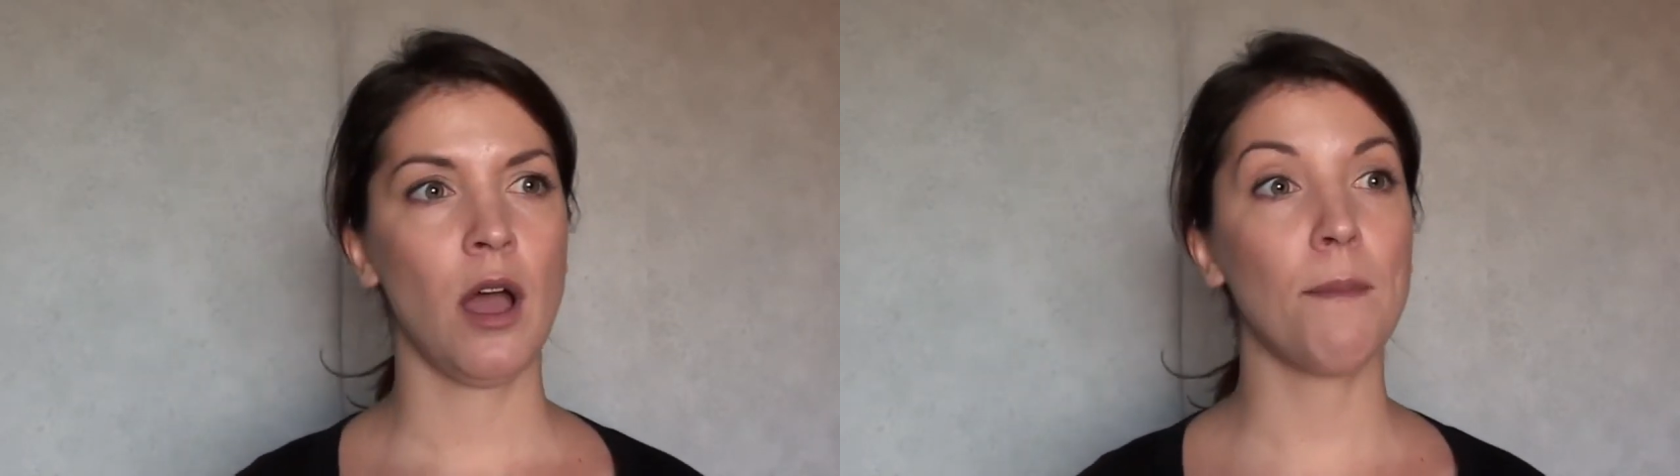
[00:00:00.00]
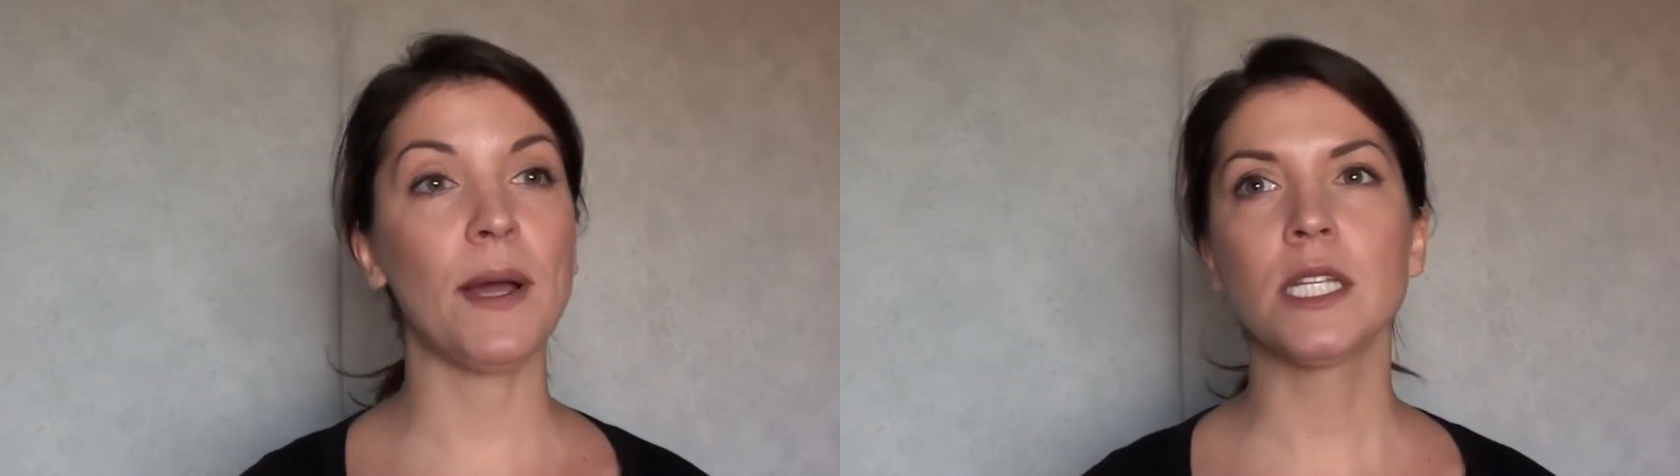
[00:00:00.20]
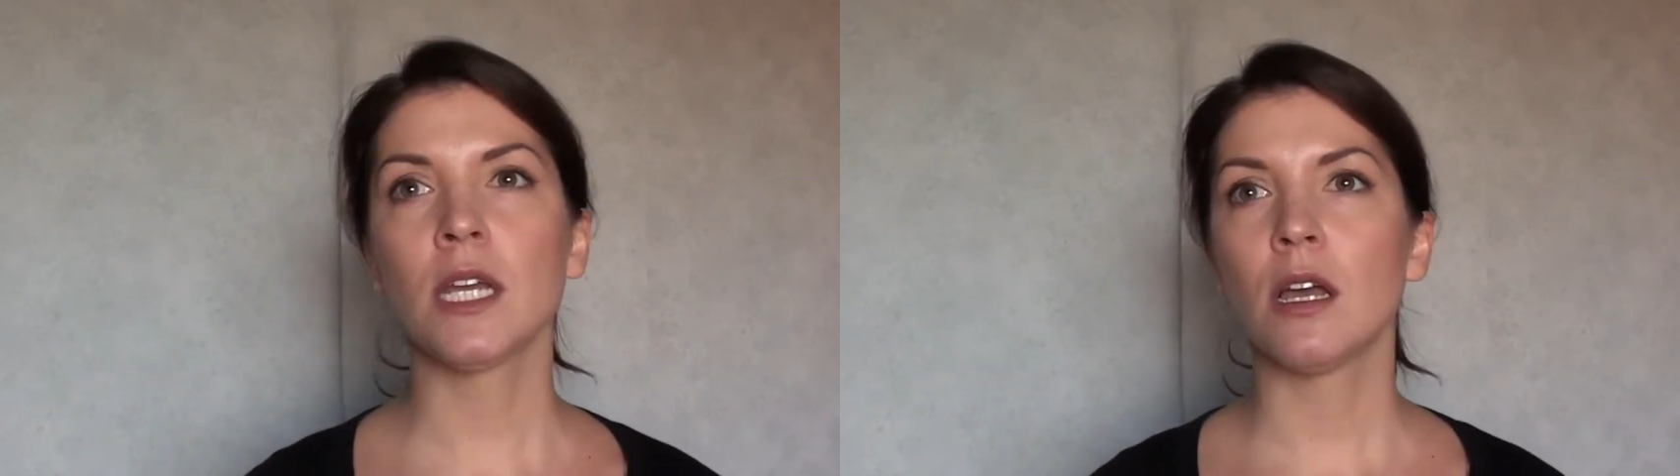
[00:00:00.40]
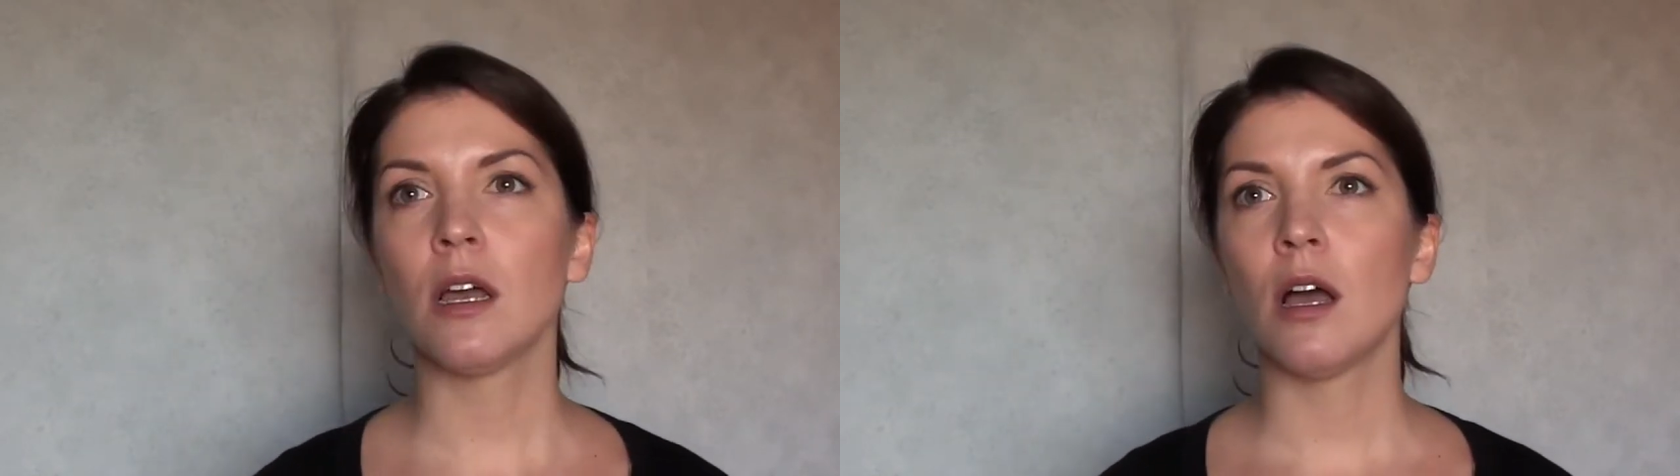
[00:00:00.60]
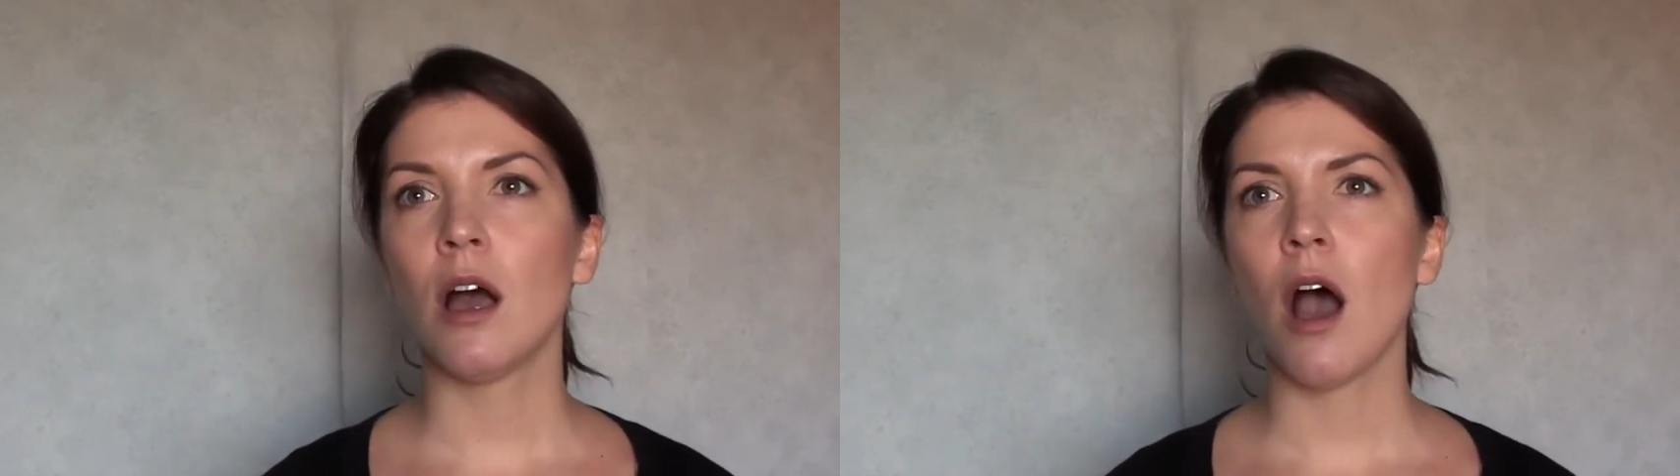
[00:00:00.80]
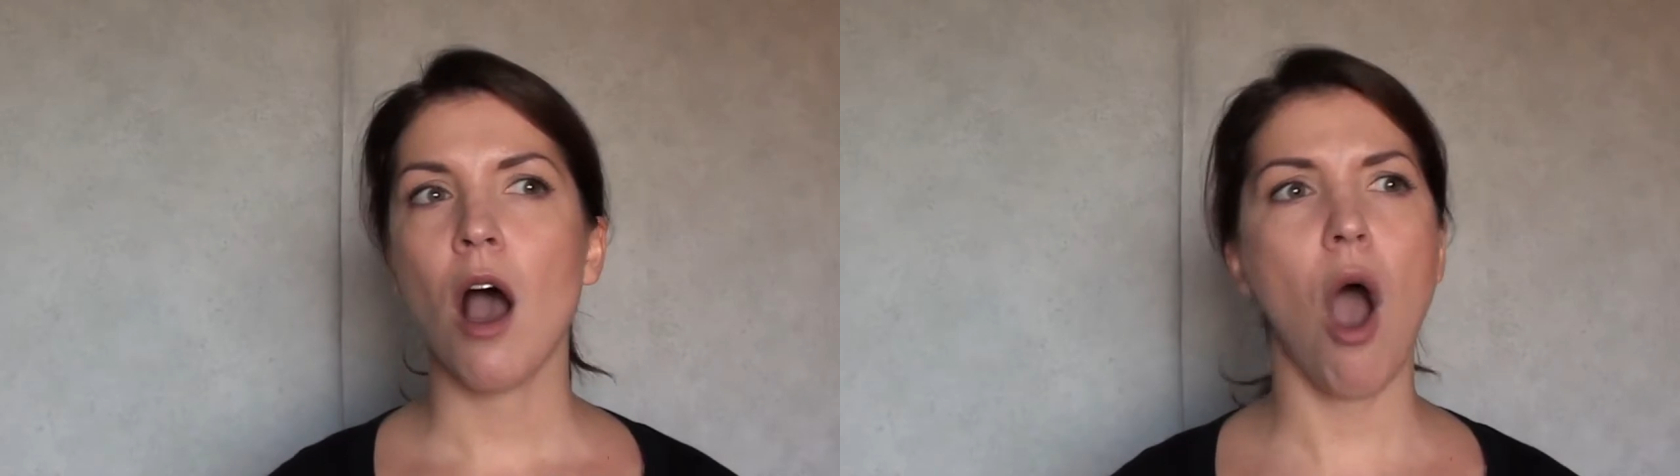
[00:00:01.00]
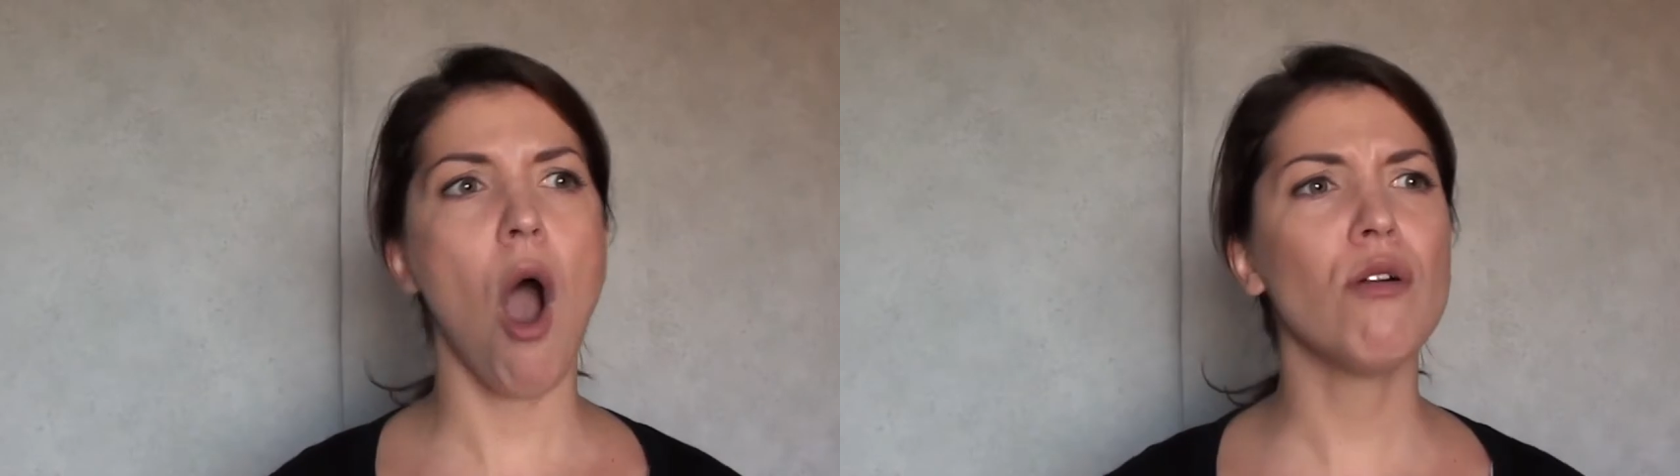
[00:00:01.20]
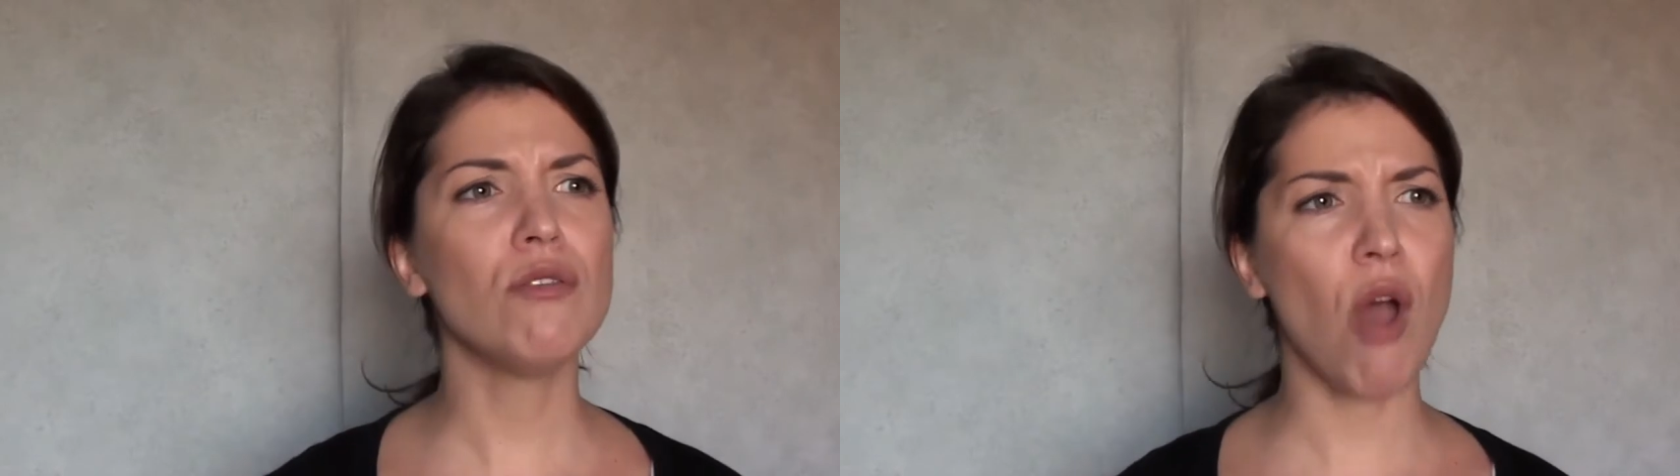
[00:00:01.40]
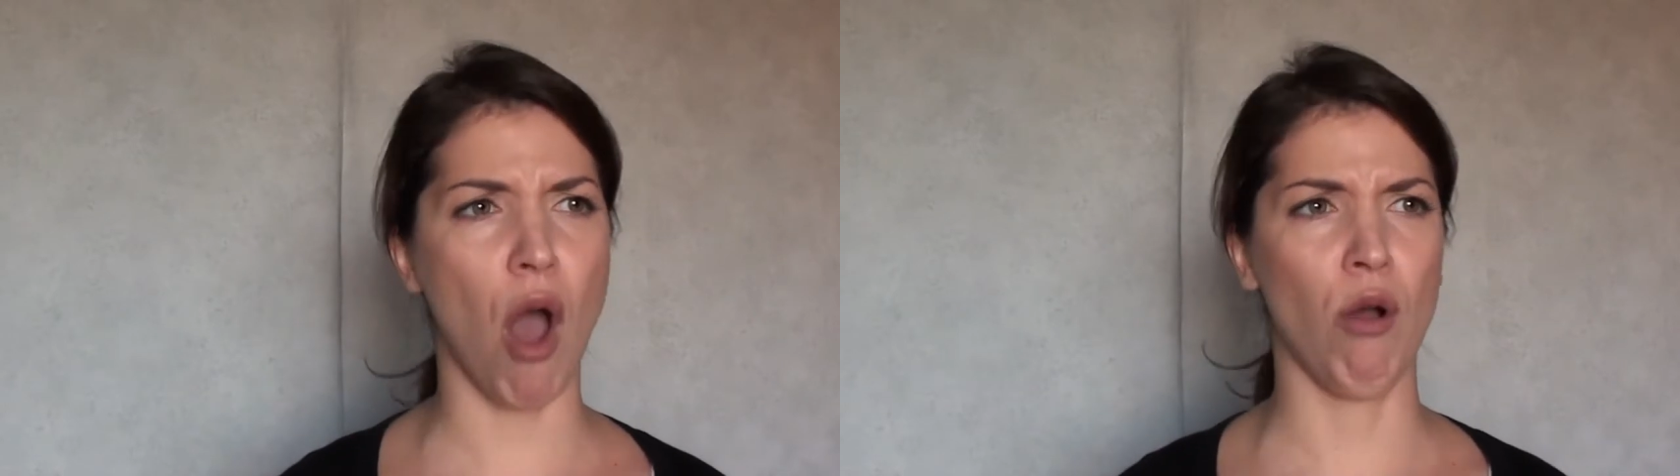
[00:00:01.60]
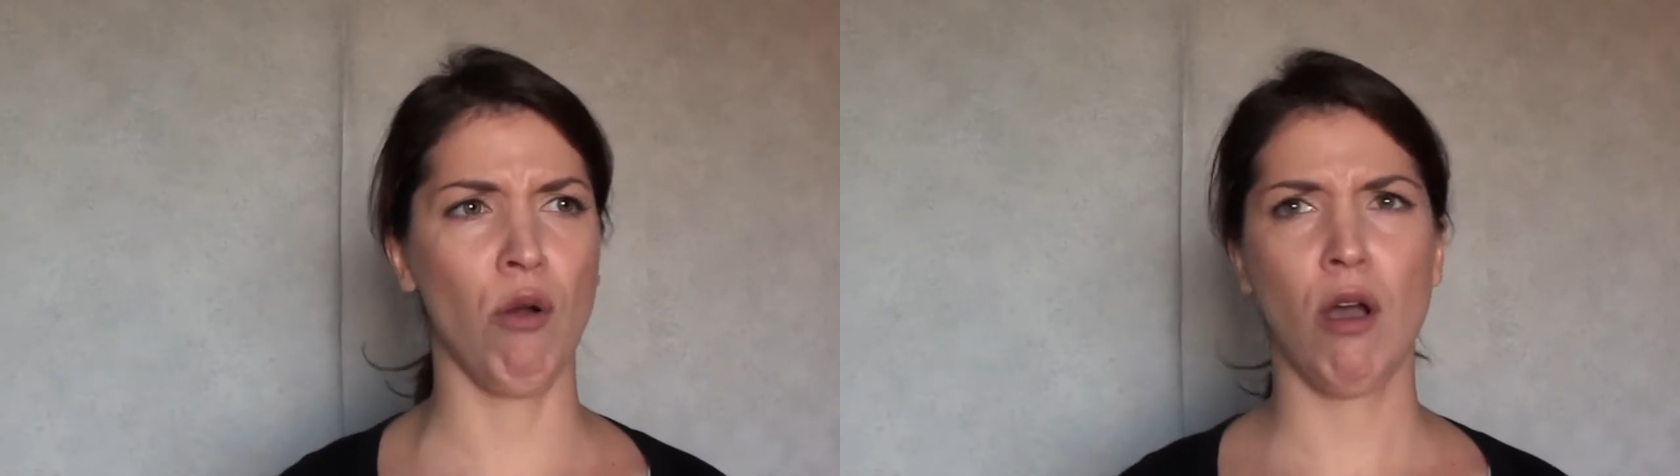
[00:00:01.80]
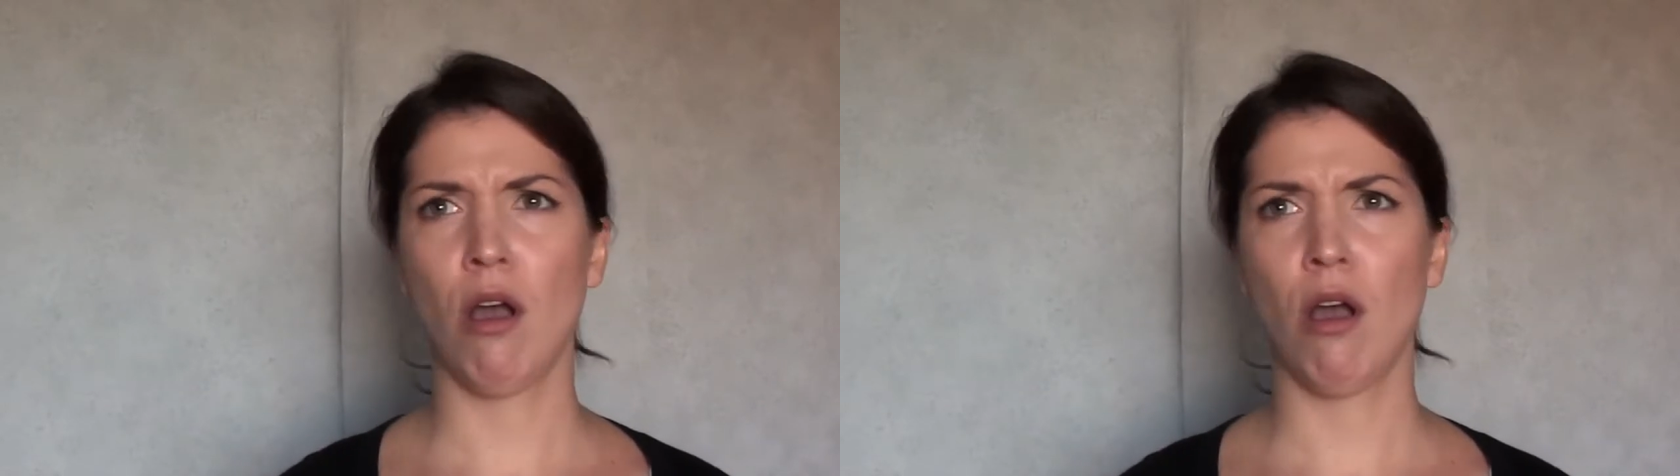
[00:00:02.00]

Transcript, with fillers: But, oh no,